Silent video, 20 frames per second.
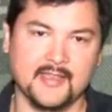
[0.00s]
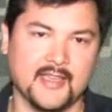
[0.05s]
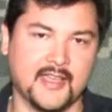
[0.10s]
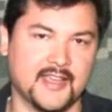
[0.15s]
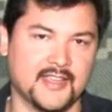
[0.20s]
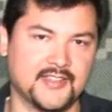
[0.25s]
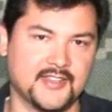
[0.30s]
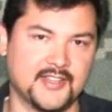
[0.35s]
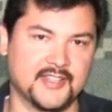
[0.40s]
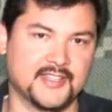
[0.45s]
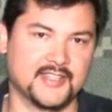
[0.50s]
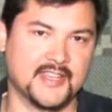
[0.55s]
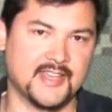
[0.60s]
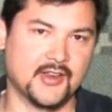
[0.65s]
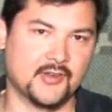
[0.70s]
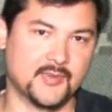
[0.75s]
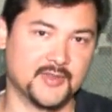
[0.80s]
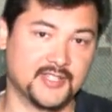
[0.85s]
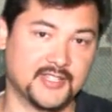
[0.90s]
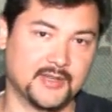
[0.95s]
I guess you could say
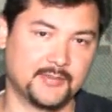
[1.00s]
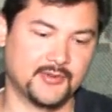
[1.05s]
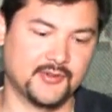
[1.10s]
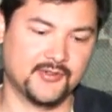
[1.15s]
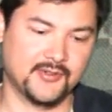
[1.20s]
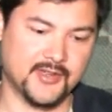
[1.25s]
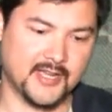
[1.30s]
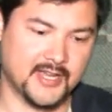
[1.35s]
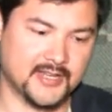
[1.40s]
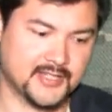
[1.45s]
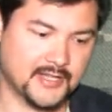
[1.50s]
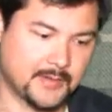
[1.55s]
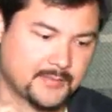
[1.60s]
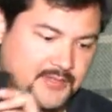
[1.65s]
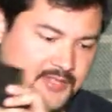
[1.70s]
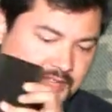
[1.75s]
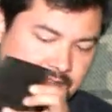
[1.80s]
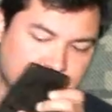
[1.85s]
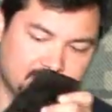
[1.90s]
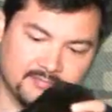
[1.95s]
almost typical guy
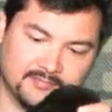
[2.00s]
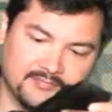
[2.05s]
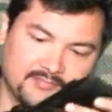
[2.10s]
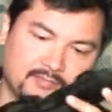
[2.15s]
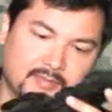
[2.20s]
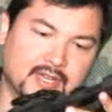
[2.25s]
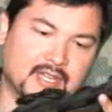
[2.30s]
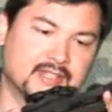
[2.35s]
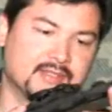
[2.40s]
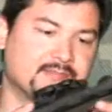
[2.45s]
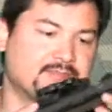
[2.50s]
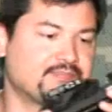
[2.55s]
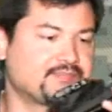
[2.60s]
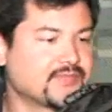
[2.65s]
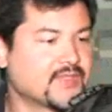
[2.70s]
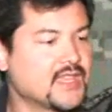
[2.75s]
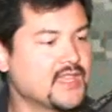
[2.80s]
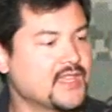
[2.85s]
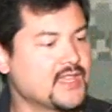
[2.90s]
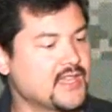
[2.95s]
type stuff. But
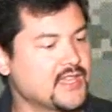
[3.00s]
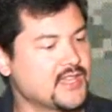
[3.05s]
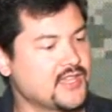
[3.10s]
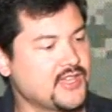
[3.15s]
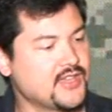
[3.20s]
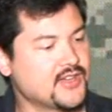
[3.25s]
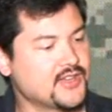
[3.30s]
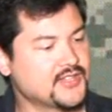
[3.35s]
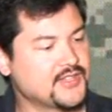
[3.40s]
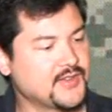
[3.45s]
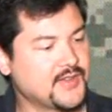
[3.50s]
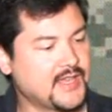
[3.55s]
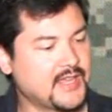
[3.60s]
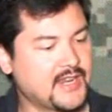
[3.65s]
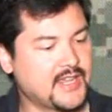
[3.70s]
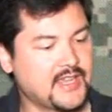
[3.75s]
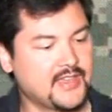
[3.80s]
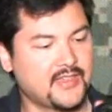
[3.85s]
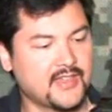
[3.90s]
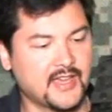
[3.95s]
you also
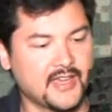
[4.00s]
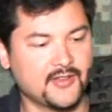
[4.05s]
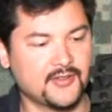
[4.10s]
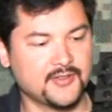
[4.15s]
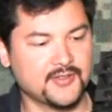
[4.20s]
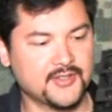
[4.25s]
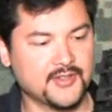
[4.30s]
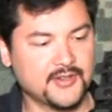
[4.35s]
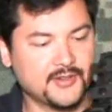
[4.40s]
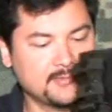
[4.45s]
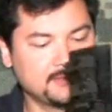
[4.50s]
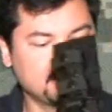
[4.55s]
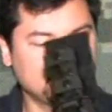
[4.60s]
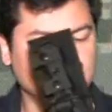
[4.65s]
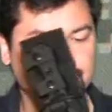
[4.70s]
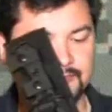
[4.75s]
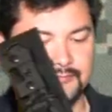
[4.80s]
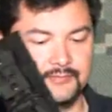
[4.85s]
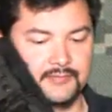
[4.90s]
get a thigh holster.